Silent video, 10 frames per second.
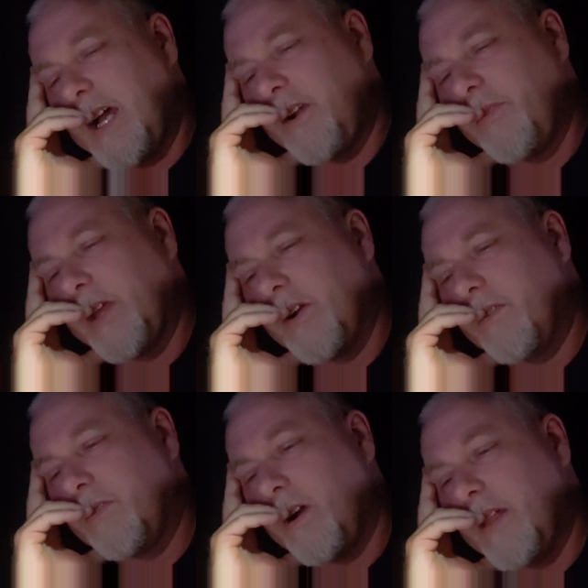I don't think
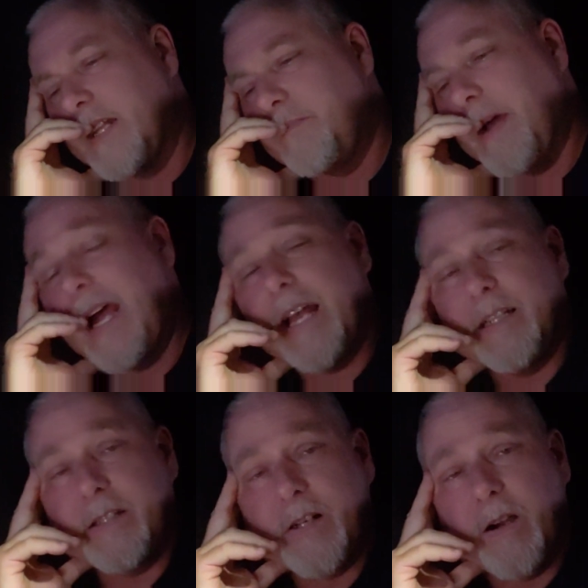overall that's bad
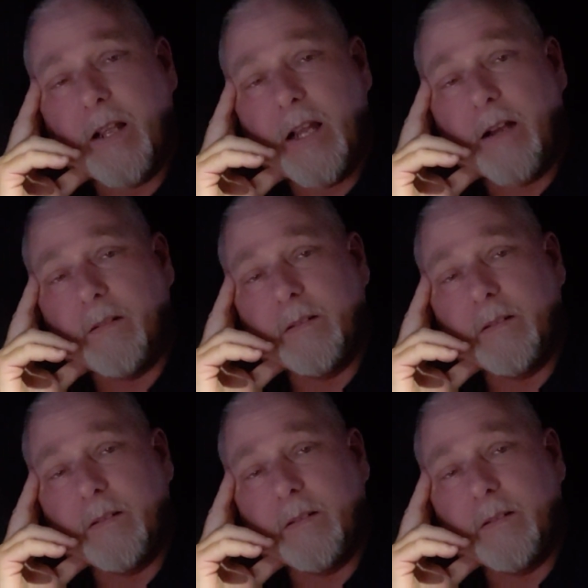starting out.